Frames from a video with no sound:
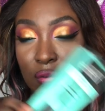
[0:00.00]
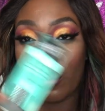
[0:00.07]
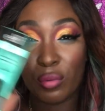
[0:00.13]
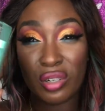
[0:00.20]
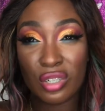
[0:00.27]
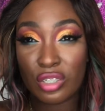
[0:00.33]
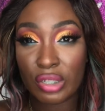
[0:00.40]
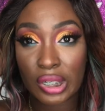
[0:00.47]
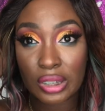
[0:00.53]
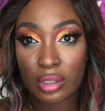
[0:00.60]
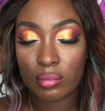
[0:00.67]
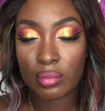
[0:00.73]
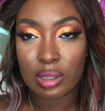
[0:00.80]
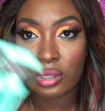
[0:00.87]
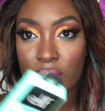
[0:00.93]
I'm going to try it for
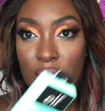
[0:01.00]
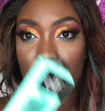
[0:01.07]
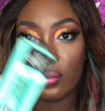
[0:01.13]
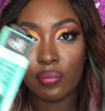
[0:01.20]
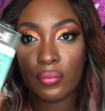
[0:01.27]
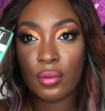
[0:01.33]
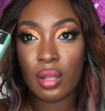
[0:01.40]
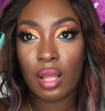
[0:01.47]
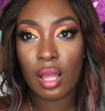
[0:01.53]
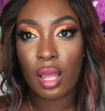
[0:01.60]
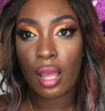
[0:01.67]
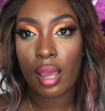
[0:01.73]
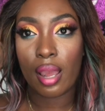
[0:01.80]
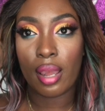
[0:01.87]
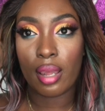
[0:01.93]
myself
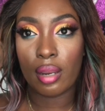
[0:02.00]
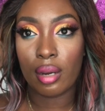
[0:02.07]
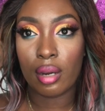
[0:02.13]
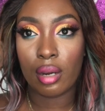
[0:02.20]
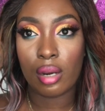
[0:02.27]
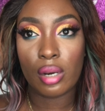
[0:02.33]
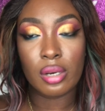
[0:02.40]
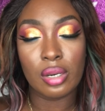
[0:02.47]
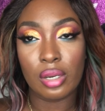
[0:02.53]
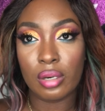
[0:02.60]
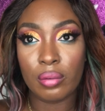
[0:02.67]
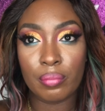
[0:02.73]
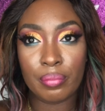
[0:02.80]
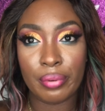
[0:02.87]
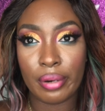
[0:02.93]
and
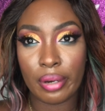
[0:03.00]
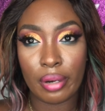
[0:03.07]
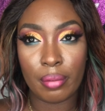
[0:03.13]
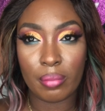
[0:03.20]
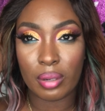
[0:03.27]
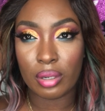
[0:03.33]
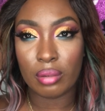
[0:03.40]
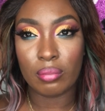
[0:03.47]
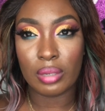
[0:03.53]
then put it in my